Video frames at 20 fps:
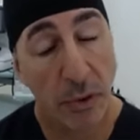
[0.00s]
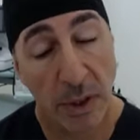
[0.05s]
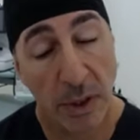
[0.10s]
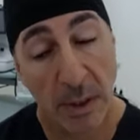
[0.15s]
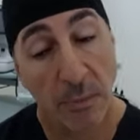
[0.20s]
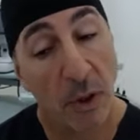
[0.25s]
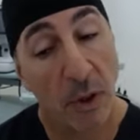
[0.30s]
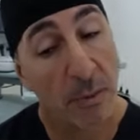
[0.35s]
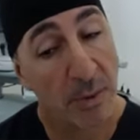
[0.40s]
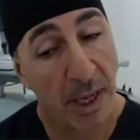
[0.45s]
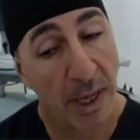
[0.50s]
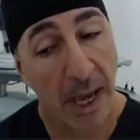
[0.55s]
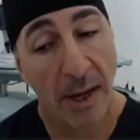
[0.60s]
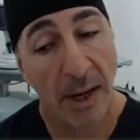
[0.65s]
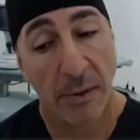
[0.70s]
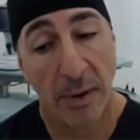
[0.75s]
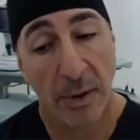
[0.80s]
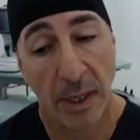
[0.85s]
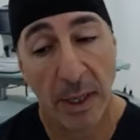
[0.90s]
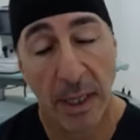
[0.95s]
Sometimes
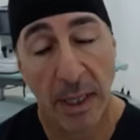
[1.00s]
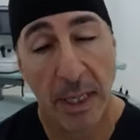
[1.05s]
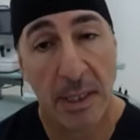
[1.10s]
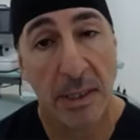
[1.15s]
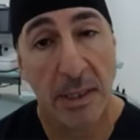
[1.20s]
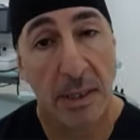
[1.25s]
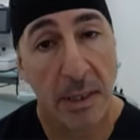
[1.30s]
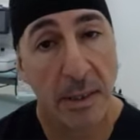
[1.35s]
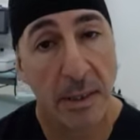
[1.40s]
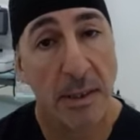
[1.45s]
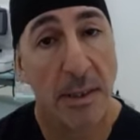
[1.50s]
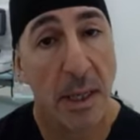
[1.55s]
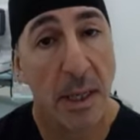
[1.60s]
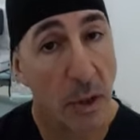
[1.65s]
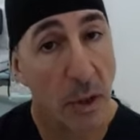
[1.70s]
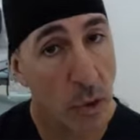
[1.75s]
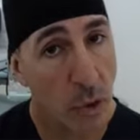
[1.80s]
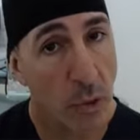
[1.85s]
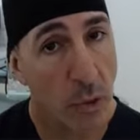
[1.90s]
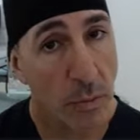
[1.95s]
cataract lenses
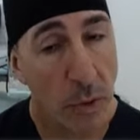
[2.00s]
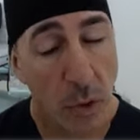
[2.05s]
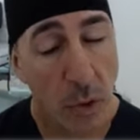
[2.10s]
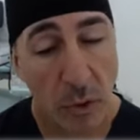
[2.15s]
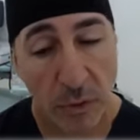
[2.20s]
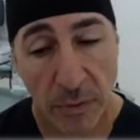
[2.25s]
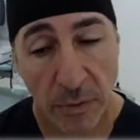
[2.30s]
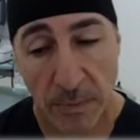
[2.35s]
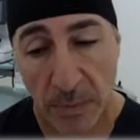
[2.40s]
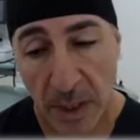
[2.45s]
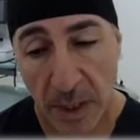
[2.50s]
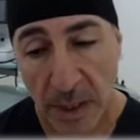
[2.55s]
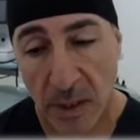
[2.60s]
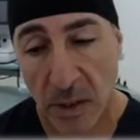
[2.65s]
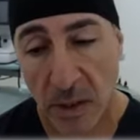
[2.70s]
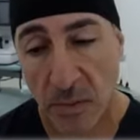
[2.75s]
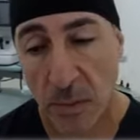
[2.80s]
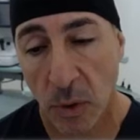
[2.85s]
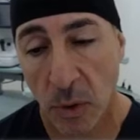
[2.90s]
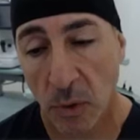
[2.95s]
do move, his
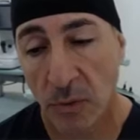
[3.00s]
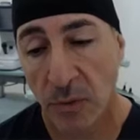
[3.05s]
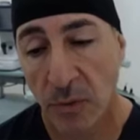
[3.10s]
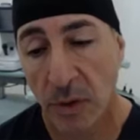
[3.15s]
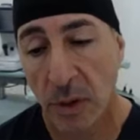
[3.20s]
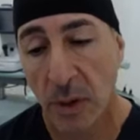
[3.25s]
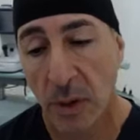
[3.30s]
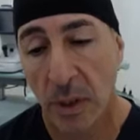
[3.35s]
has moved.